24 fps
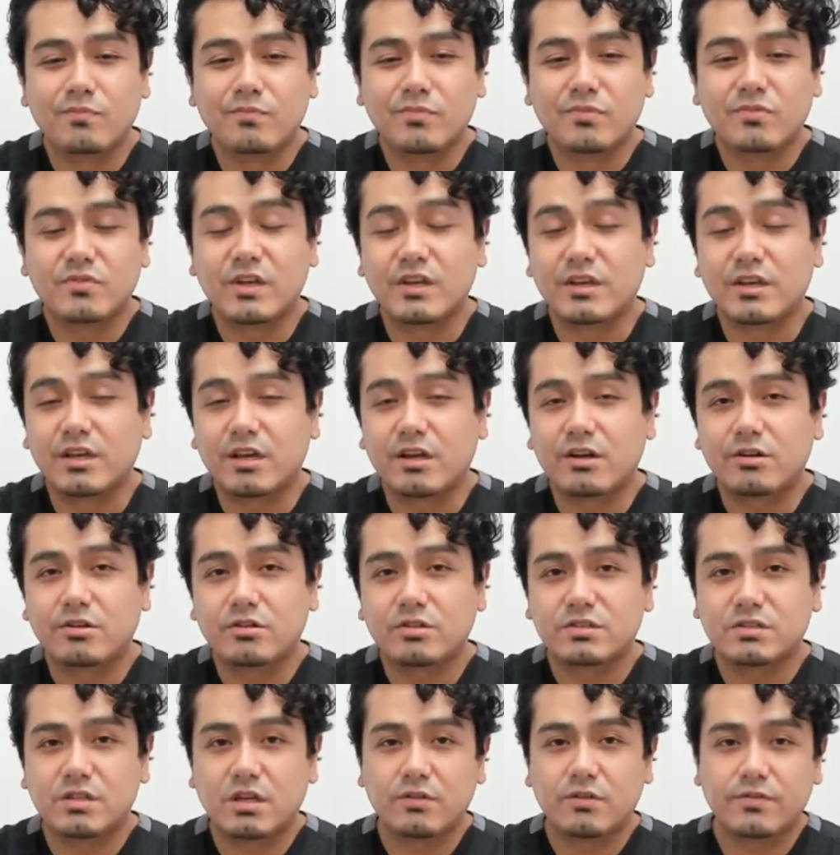Take care of
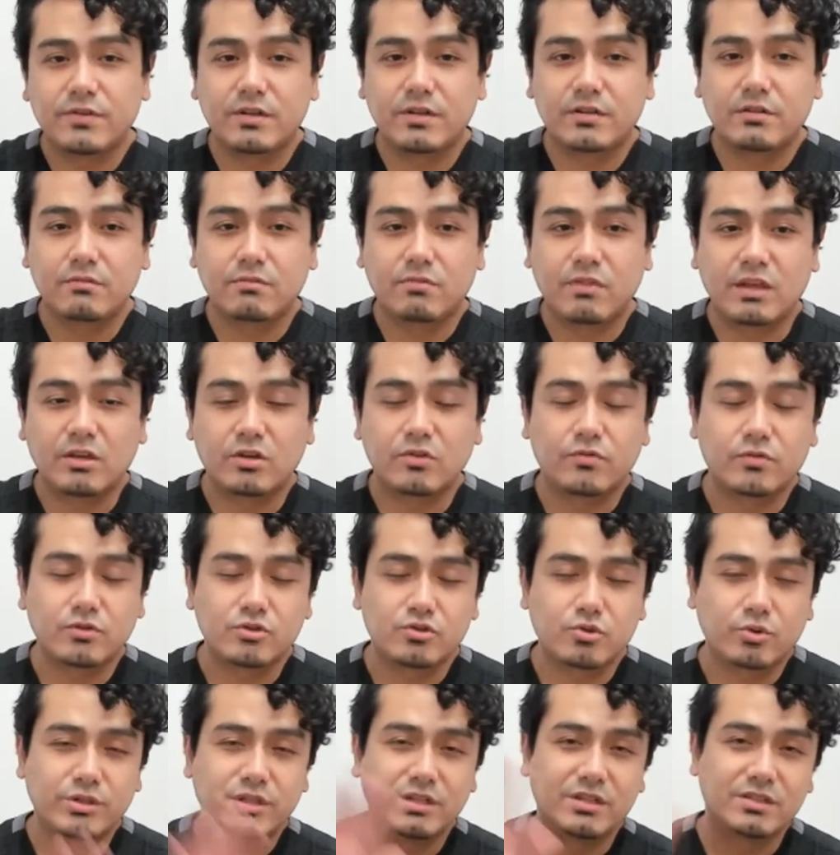yourself, and thank you for
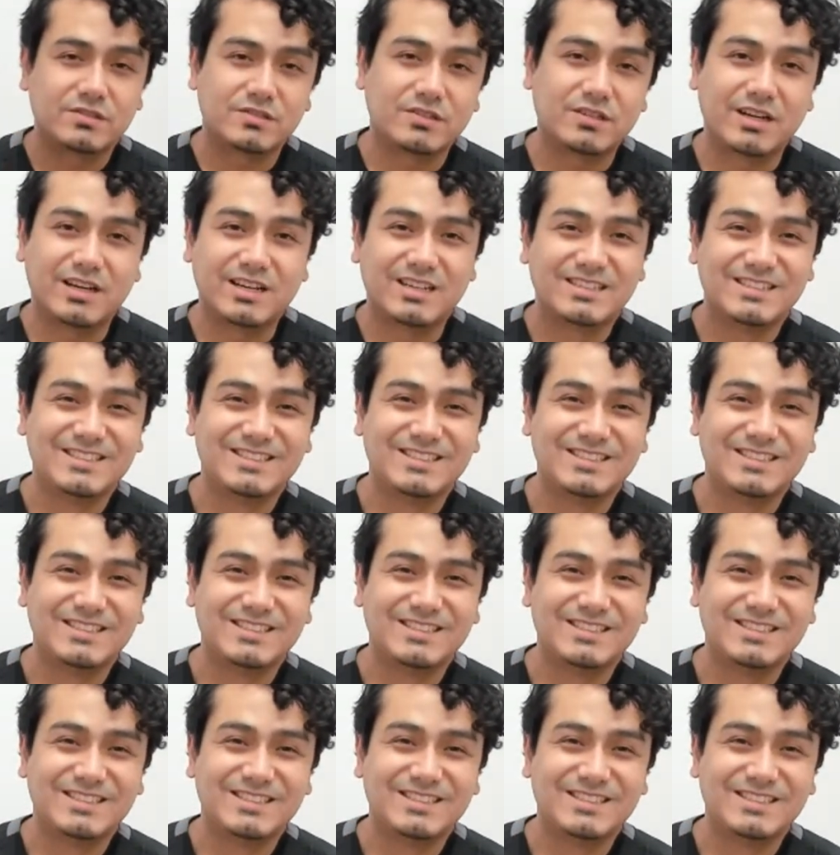joining us today.